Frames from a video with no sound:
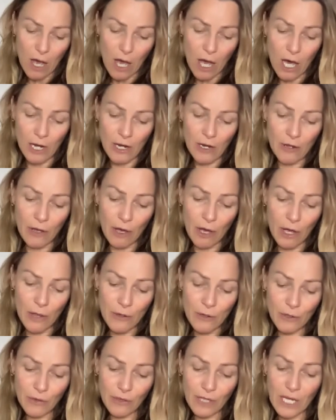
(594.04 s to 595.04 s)

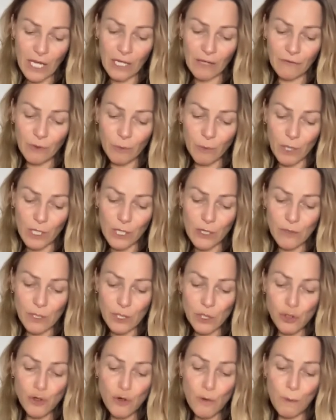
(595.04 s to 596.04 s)
Another thing, if you want to do a
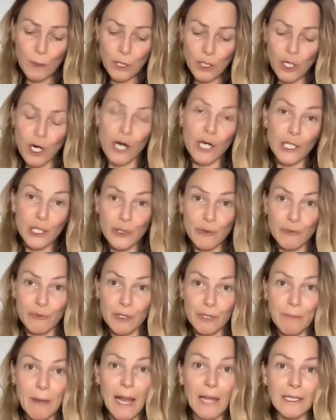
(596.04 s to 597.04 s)
supercharged
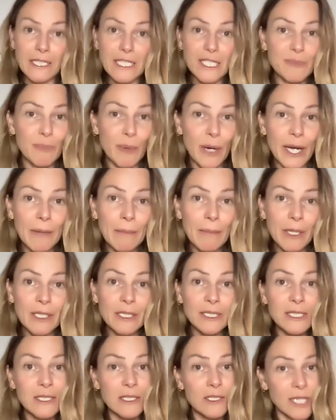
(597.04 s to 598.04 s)
repellent spray,
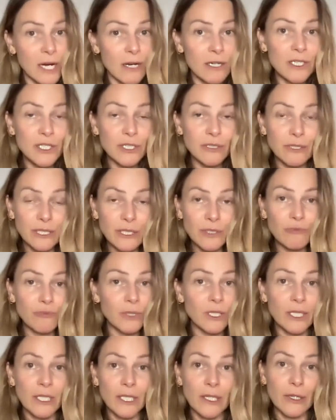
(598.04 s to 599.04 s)
because the TerraShield is
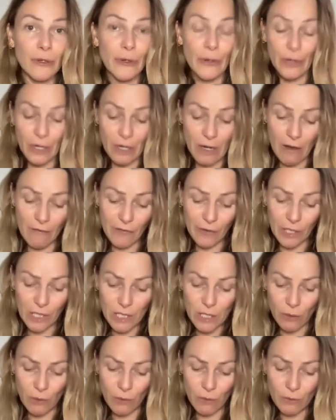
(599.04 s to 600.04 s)
really good enough on
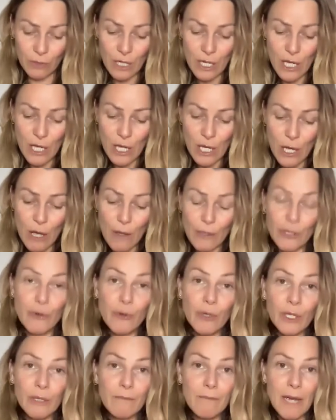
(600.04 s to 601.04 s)
its own, you
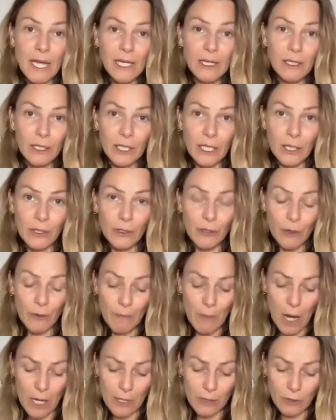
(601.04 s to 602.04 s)
can make in your
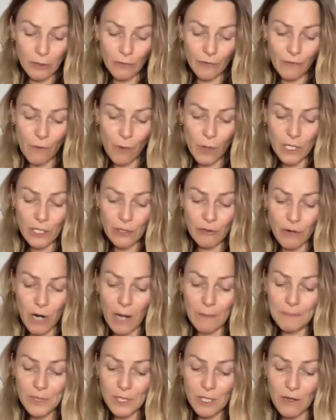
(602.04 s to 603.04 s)
bottle 40
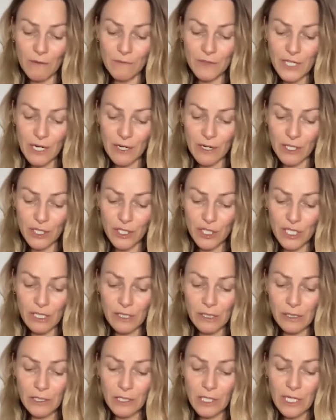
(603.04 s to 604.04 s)
drops of
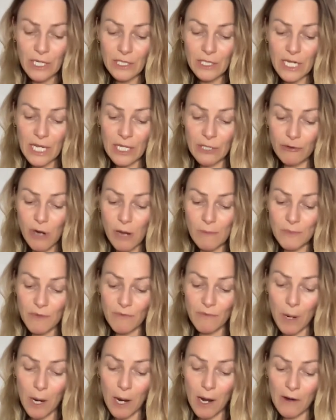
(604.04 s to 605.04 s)
TerraShield, 10 drops
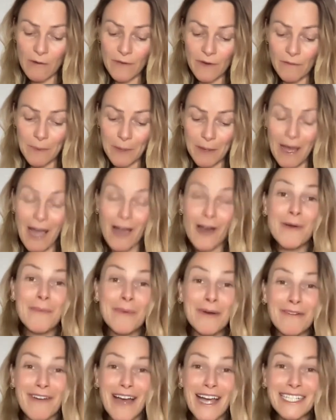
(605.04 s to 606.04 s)
of
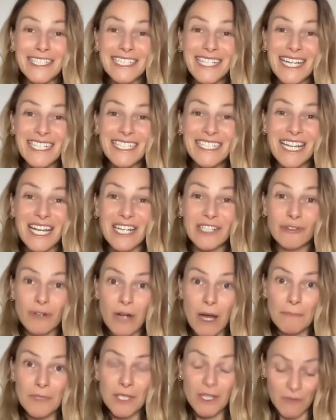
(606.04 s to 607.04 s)
Arbor Vitae, 10
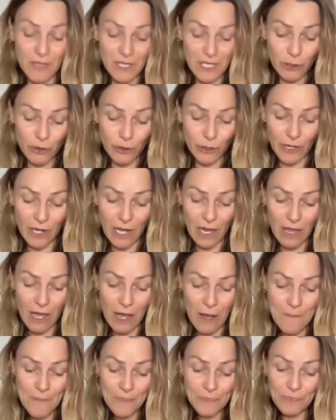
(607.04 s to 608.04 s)
drops of
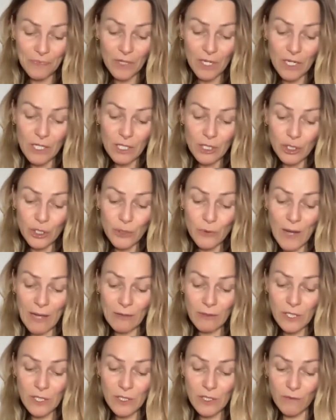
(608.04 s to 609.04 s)
citronella, 2
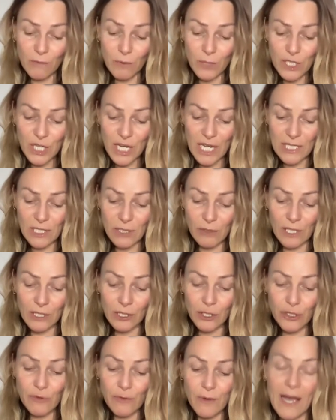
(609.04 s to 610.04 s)
ounces of witch hazel,
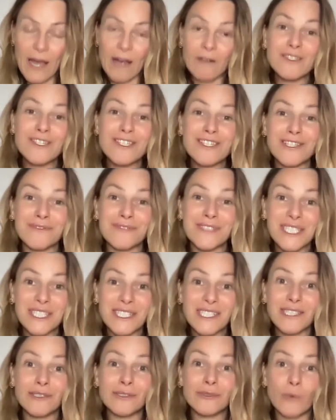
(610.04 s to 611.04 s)
and 2 ounces of
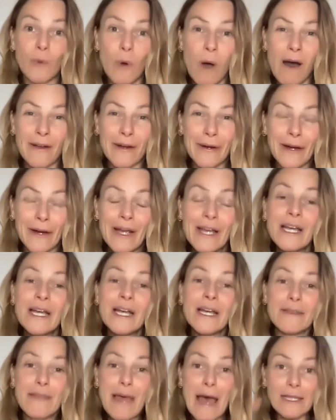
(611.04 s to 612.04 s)
distilled water.
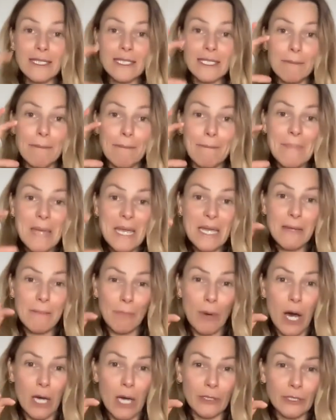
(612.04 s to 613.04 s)
That's a big
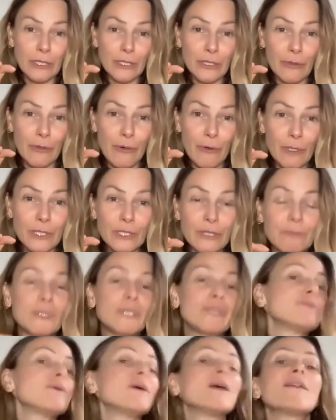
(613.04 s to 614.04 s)
bottle you're going to be
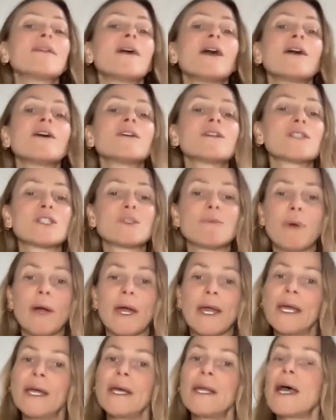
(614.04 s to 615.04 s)
doing there.
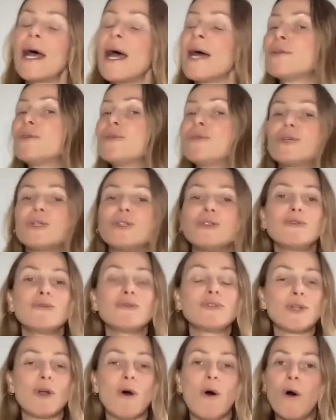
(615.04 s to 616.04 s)
Spray it and you can
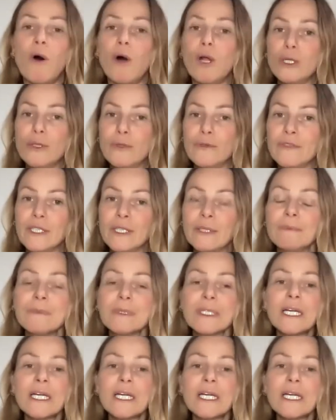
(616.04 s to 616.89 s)
use it all over.